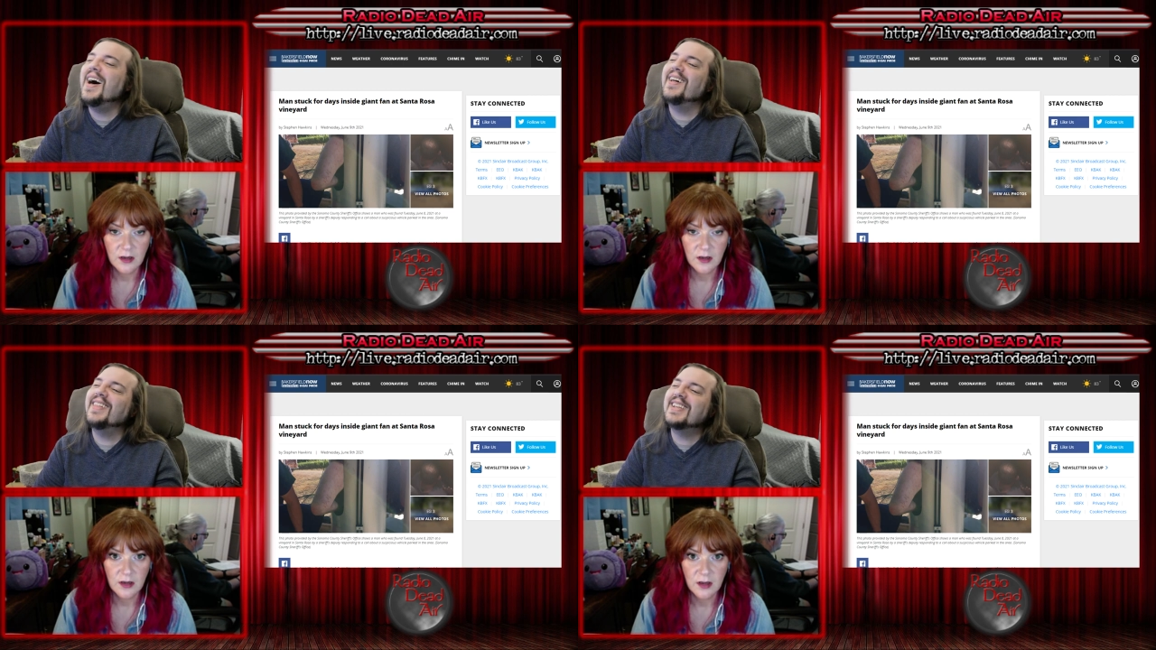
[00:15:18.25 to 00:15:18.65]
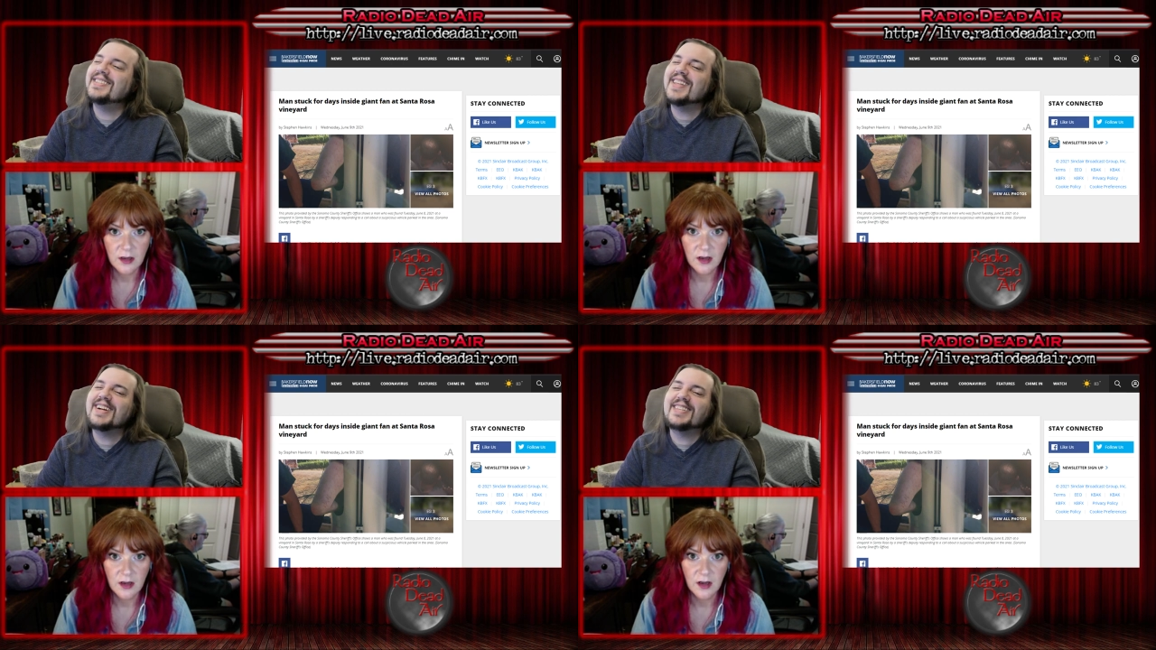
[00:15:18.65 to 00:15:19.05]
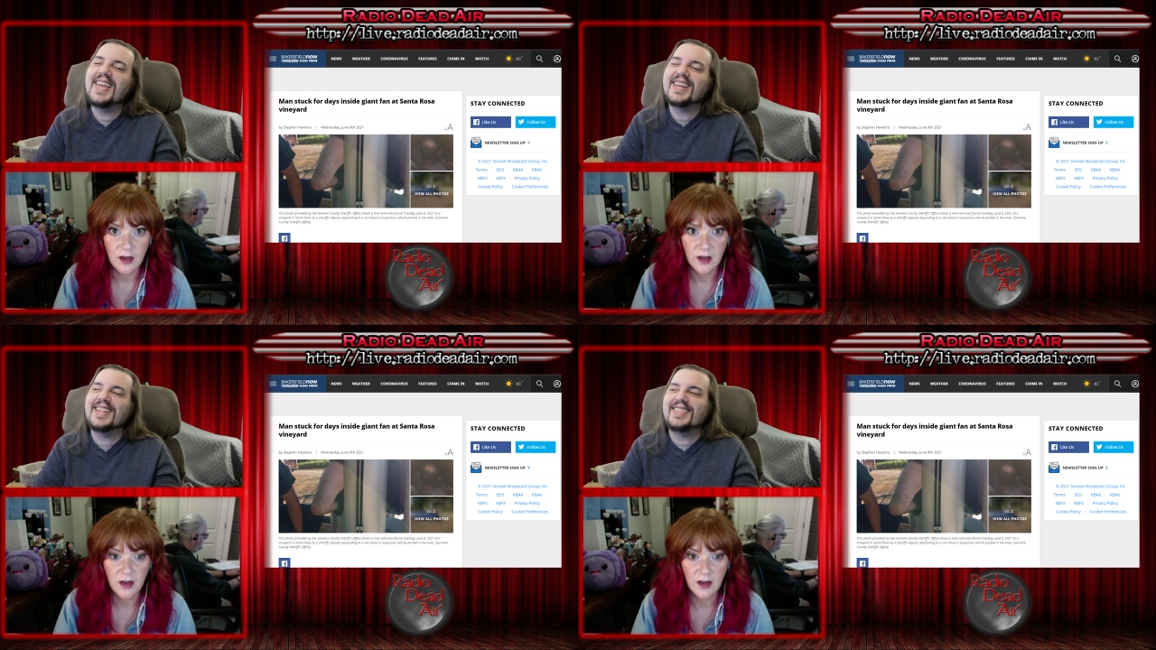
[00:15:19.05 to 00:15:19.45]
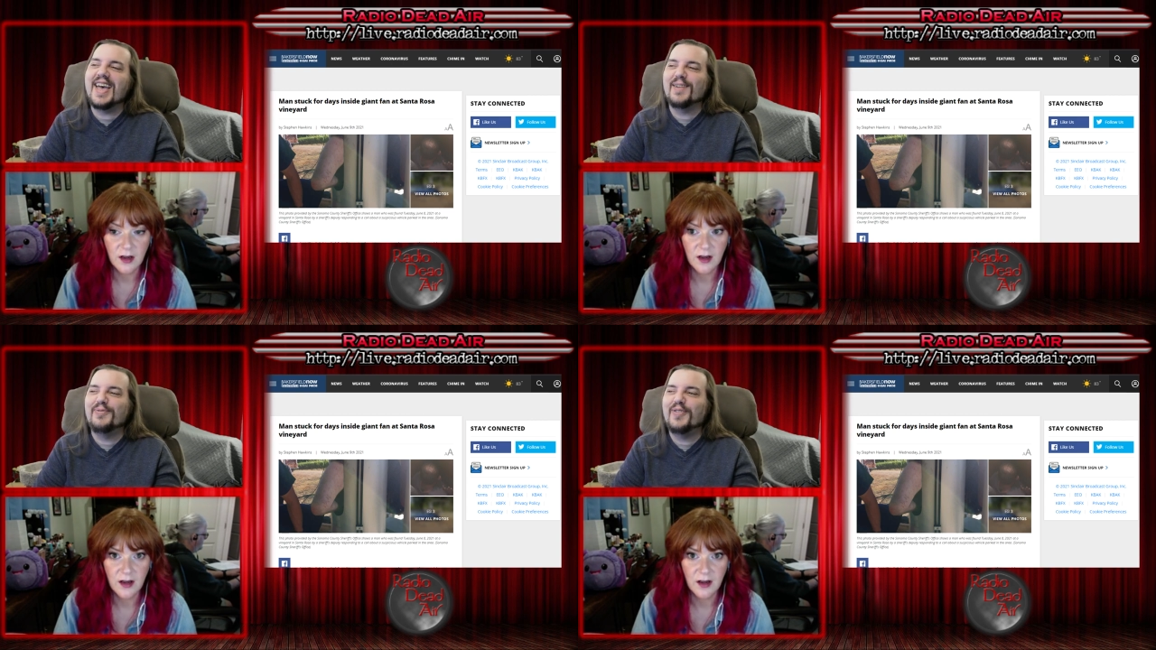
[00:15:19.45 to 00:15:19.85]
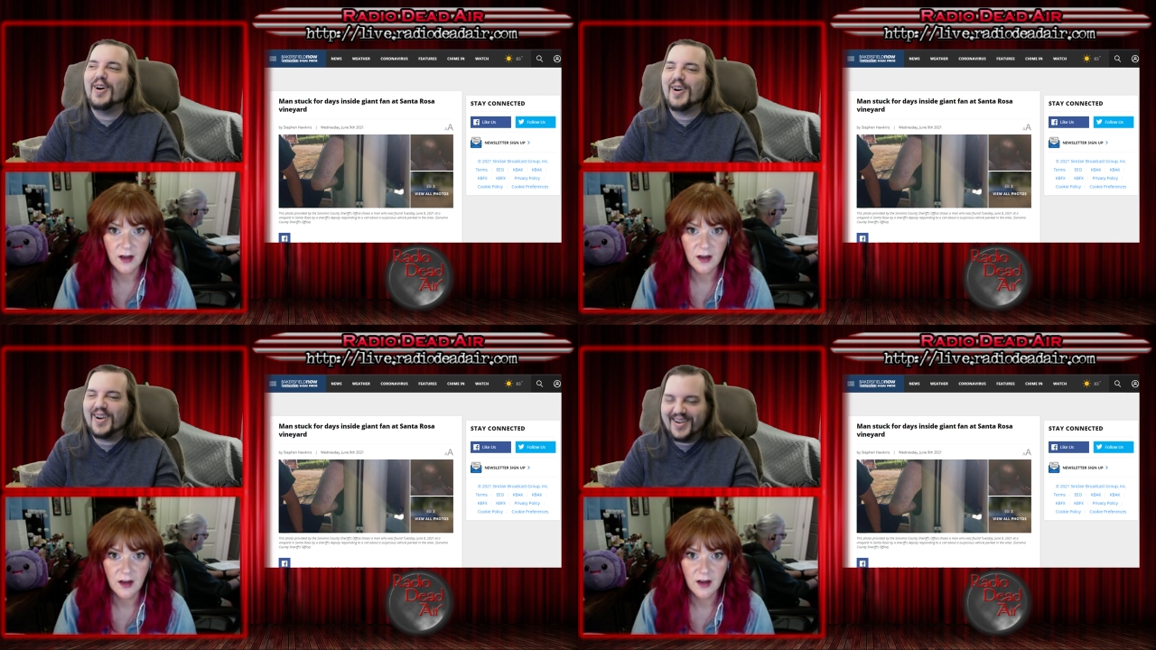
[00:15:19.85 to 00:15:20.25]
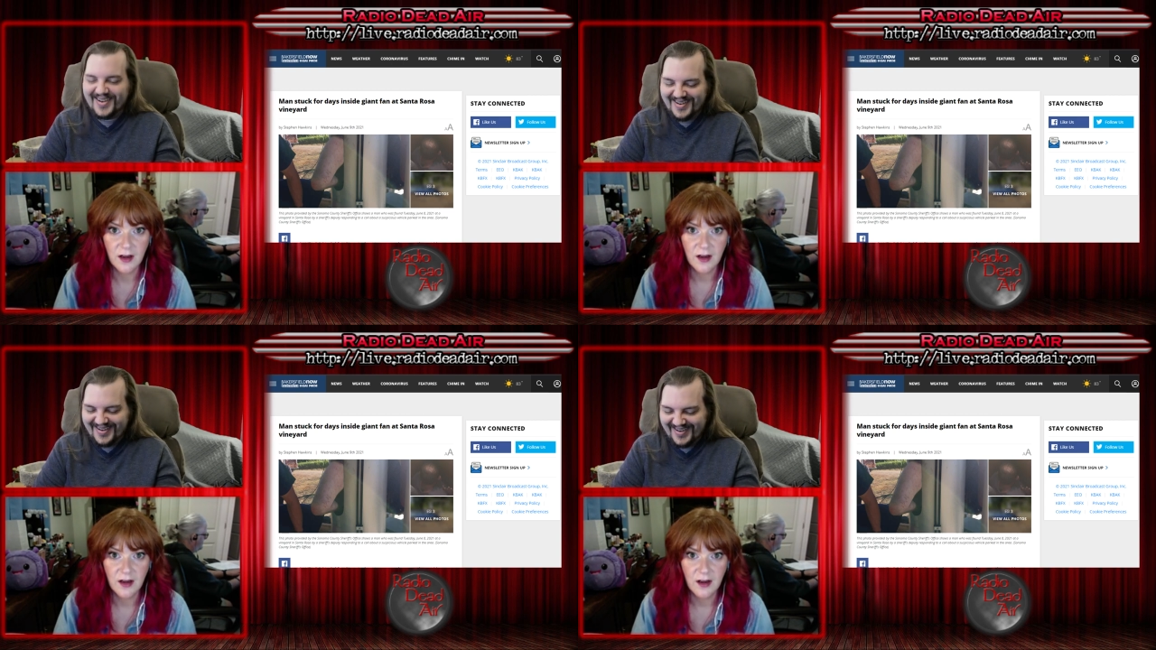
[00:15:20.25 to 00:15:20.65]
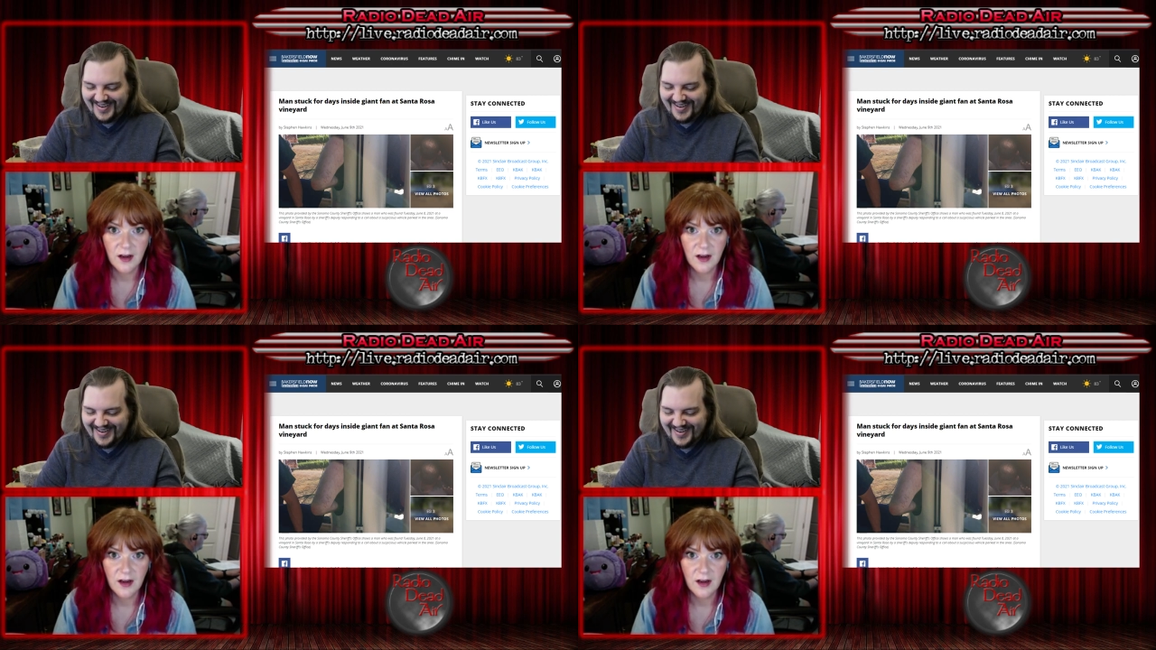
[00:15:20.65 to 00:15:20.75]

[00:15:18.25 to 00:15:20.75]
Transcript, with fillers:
Speaker 1: Well, let's not take it that far.